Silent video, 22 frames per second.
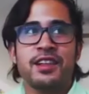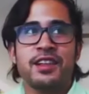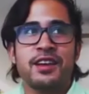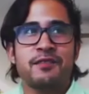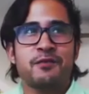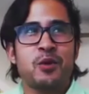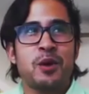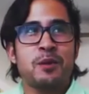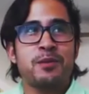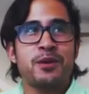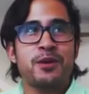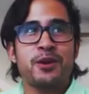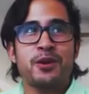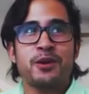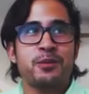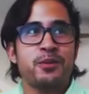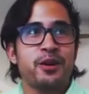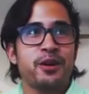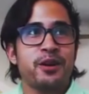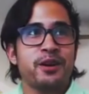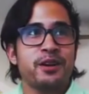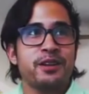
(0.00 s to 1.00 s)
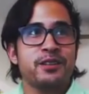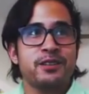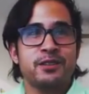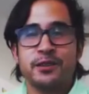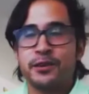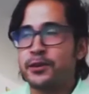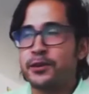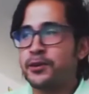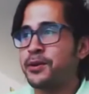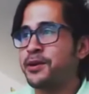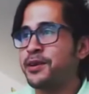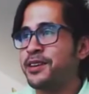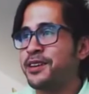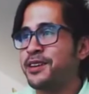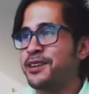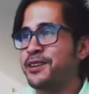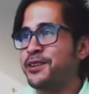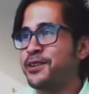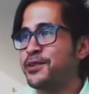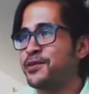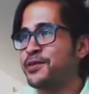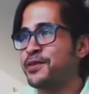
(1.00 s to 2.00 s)
a lot of webinar products too.
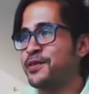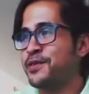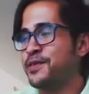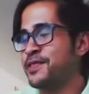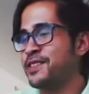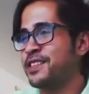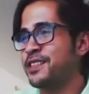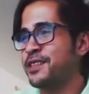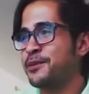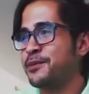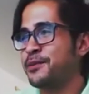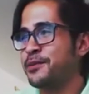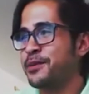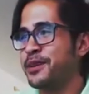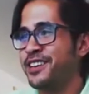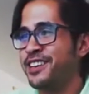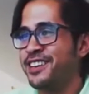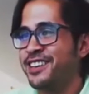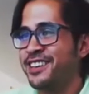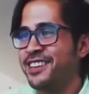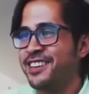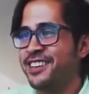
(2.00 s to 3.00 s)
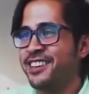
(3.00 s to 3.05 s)
I don't know if you've seen them.